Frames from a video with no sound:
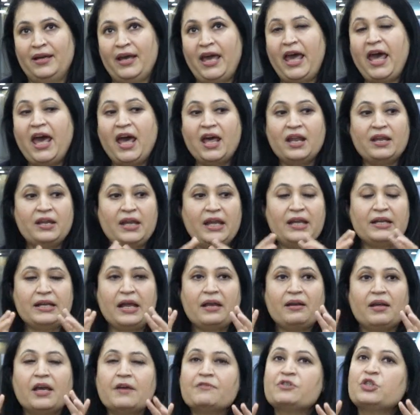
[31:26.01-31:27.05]
And
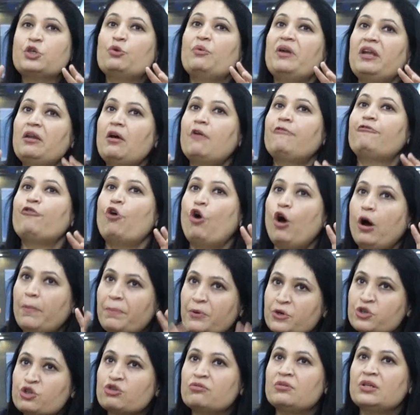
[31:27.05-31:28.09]
it gives you enough
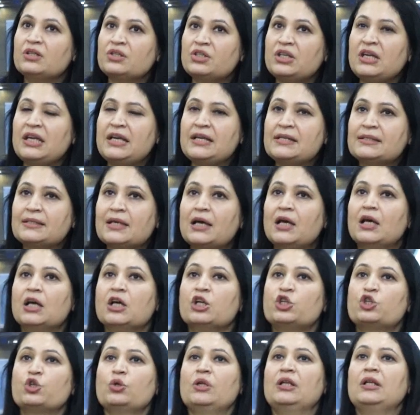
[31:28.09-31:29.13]
opportunities
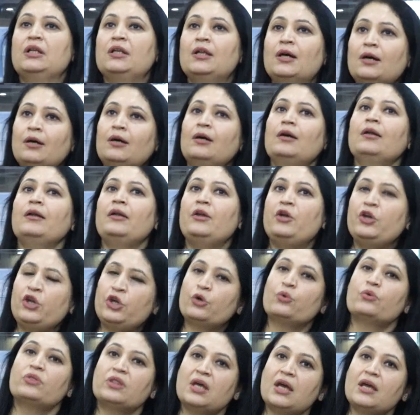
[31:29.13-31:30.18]
to learn
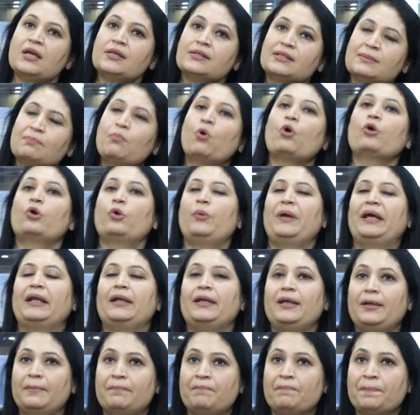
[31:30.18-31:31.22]
new things more quickly.